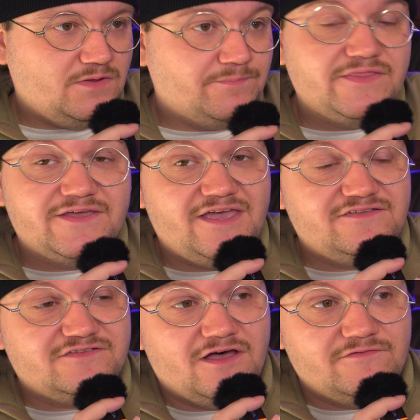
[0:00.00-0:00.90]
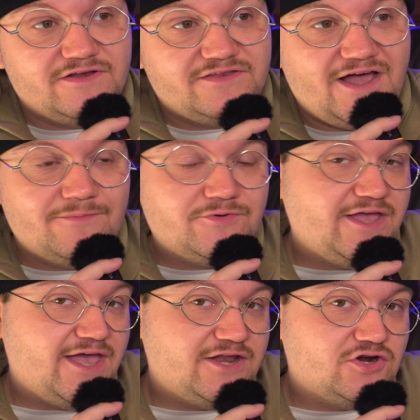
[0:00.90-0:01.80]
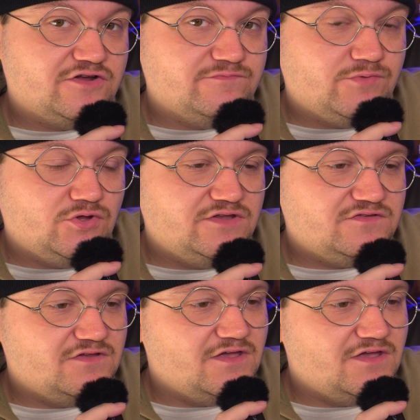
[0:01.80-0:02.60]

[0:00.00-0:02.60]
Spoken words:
But in the case of Domri Anarch of Bolus,